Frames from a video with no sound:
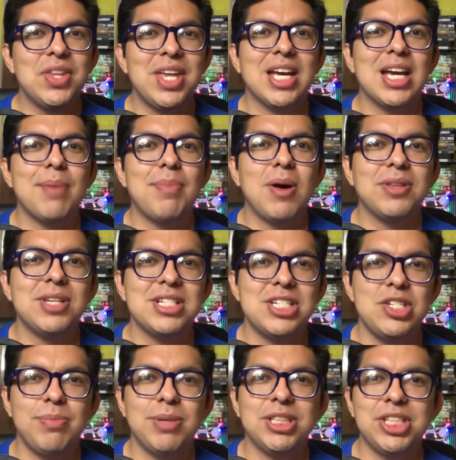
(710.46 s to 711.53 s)
what do you think
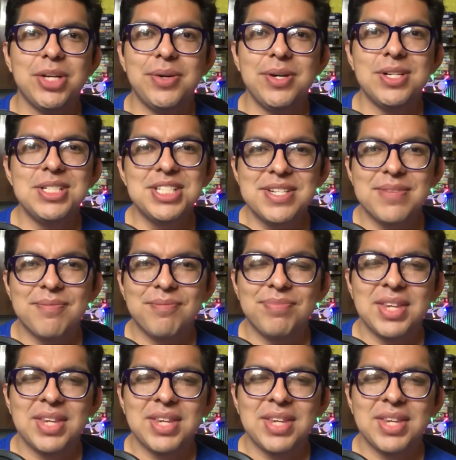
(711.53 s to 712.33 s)
about these new materials?